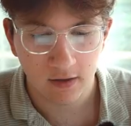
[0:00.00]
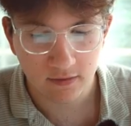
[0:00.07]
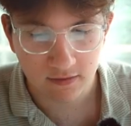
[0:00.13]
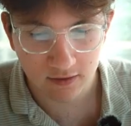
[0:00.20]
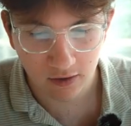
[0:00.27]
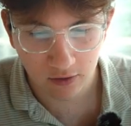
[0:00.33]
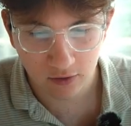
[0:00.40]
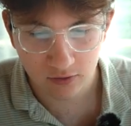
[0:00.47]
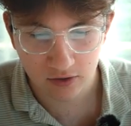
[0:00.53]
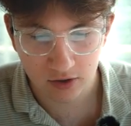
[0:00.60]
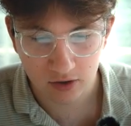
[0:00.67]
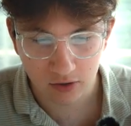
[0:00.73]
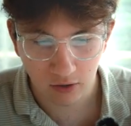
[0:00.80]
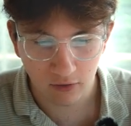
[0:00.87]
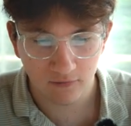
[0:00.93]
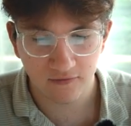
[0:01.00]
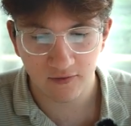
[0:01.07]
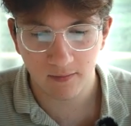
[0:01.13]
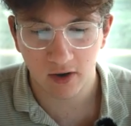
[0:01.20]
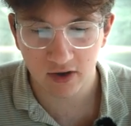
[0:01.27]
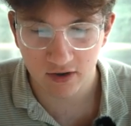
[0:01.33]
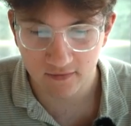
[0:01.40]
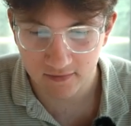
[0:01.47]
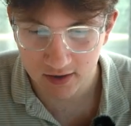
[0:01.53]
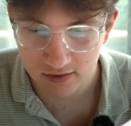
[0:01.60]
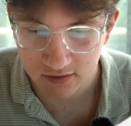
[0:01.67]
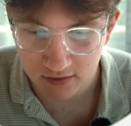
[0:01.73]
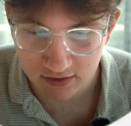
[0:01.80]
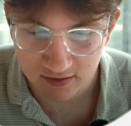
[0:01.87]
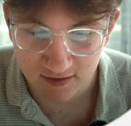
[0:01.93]
So the goal for market
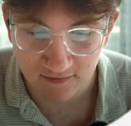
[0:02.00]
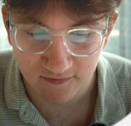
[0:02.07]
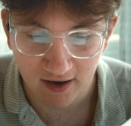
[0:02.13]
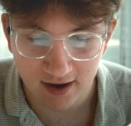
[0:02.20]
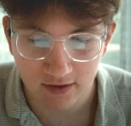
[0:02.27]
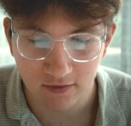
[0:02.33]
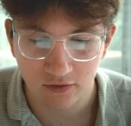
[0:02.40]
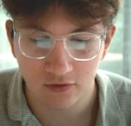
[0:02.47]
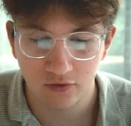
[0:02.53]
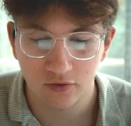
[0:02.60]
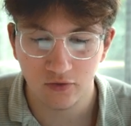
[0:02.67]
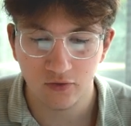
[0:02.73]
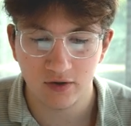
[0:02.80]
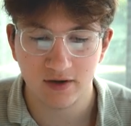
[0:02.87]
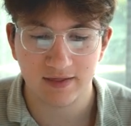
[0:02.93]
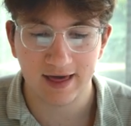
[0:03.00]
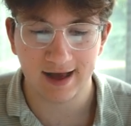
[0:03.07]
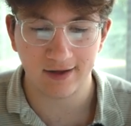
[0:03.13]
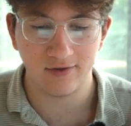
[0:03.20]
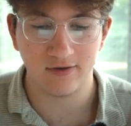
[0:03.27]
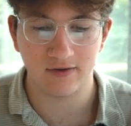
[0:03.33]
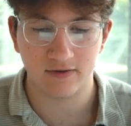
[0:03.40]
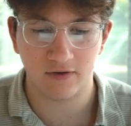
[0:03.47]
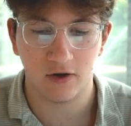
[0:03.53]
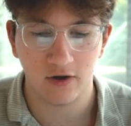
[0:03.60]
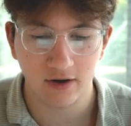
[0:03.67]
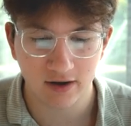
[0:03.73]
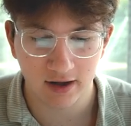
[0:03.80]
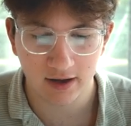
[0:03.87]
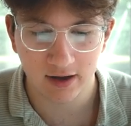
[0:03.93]
research is to find who exactly you're
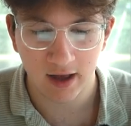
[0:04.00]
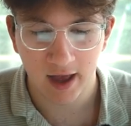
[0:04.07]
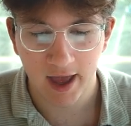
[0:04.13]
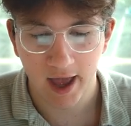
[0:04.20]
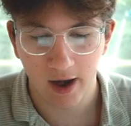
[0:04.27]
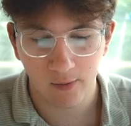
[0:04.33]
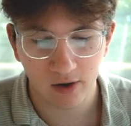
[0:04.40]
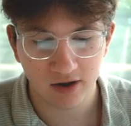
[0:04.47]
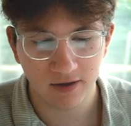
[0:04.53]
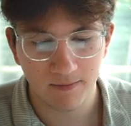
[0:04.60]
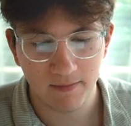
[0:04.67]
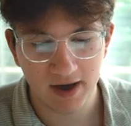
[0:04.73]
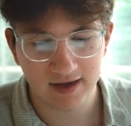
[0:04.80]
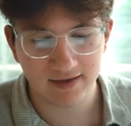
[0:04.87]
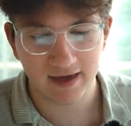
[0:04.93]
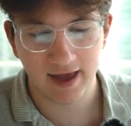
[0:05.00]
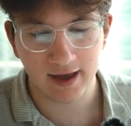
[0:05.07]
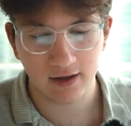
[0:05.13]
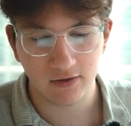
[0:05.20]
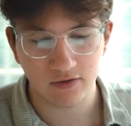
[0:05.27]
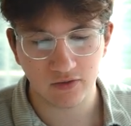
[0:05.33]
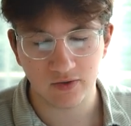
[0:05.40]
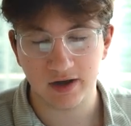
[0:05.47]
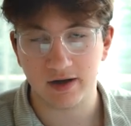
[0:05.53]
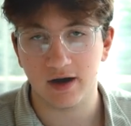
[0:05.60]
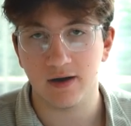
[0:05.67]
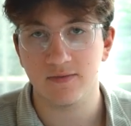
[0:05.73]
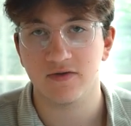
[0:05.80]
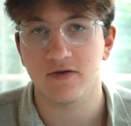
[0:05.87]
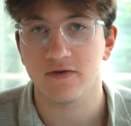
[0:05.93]
targeting and what are the best angles when it
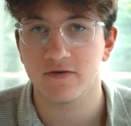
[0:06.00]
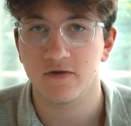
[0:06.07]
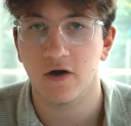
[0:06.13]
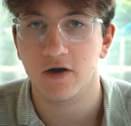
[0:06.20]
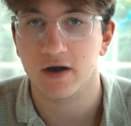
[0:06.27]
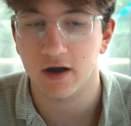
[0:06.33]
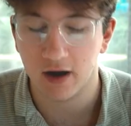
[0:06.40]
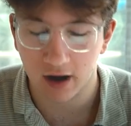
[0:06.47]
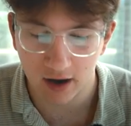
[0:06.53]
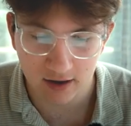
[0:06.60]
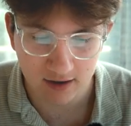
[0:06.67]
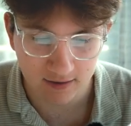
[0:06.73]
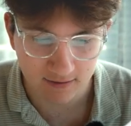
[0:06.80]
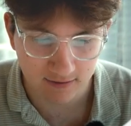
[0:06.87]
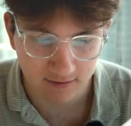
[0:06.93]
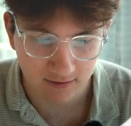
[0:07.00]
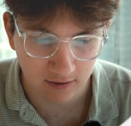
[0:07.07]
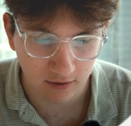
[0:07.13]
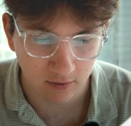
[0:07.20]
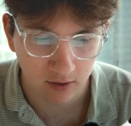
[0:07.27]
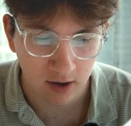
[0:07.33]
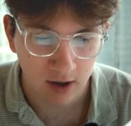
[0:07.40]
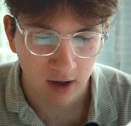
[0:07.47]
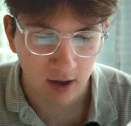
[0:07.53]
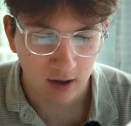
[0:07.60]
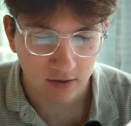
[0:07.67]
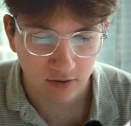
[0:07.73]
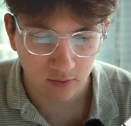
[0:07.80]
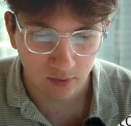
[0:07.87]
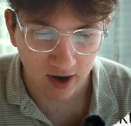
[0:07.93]
comes to your target audience. So
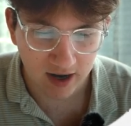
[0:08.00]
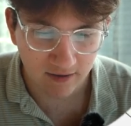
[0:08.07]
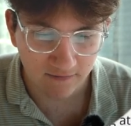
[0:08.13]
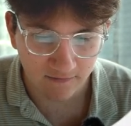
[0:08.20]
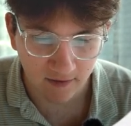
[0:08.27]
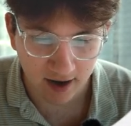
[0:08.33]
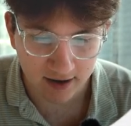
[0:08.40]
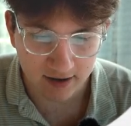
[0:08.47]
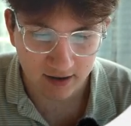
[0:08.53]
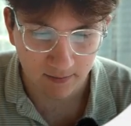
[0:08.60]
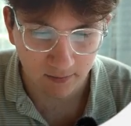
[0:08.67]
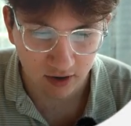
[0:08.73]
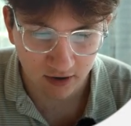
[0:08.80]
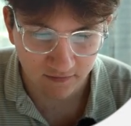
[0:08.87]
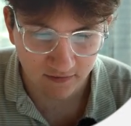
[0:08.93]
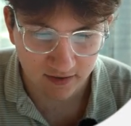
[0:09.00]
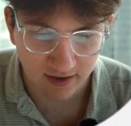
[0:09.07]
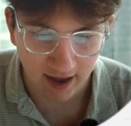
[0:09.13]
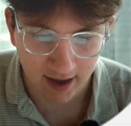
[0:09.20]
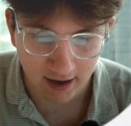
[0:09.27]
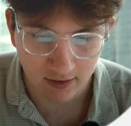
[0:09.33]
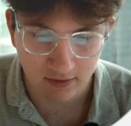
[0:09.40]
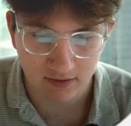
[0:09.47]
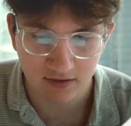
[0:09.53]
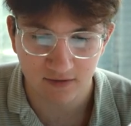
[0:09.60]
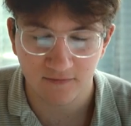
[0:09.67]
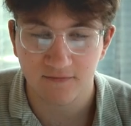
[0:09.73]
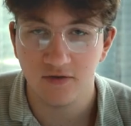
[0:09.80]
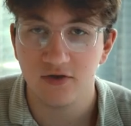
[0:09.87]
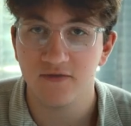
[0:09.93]
the way to finding the perfect angle, there's
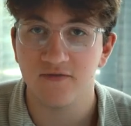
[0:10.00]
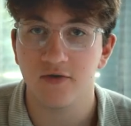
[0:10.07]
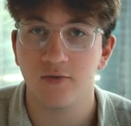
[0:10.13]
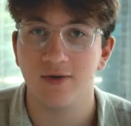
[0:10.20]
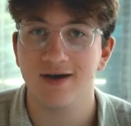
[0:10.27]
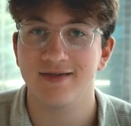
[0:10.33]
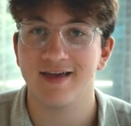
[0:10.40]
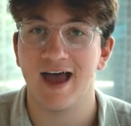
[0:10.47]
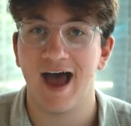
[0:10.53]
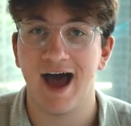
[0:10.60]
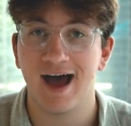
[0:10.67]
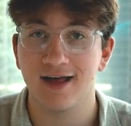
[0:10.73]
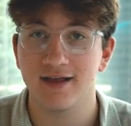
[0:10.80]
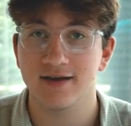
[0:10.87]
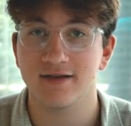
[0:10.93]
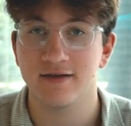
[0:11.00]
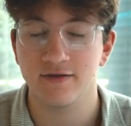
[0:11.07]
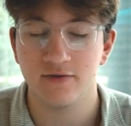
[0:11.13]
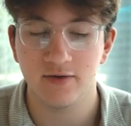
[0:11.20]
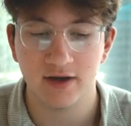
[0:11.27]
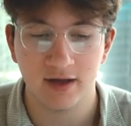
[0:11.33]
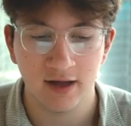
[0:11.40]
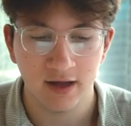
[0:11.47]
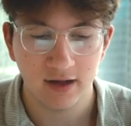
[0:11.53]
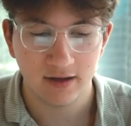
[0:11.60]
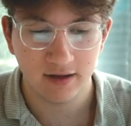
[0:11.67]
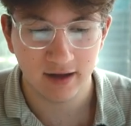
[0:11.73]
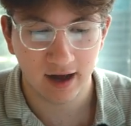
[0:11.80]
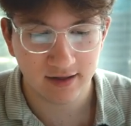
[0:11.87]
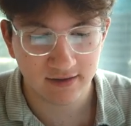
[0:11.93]
a few different ways that I like to do it.
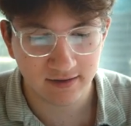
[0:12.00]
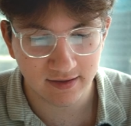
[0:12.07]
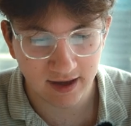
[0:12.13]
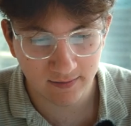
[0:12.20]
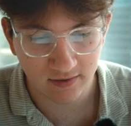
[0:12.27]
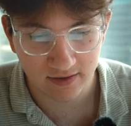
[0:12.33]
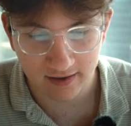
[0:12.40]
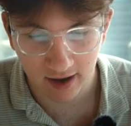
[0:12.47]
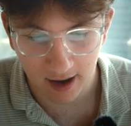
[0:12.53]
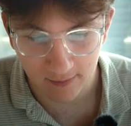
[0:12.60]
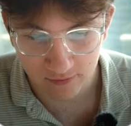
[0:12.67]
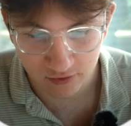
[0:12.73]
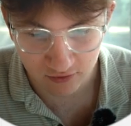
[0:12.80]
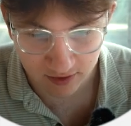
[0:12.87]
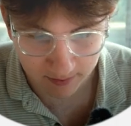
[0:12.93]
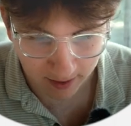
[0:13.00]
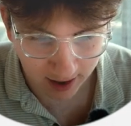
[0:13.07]
I just named the top 3